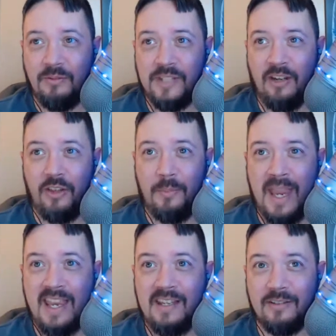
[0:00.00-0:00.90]
tell them,
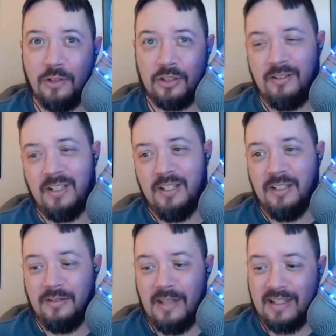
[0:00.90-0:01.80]
hey, look,
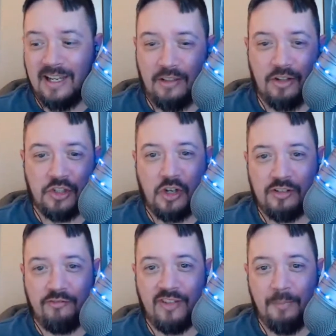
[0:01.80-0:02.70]
that guy down there
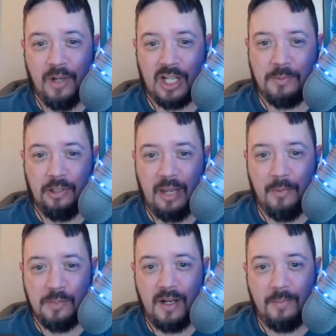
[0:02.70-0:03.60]
charging $5, but look how
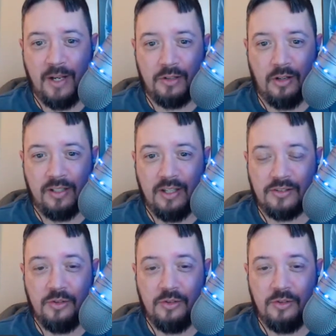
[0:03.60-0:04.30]
much better my drawing is.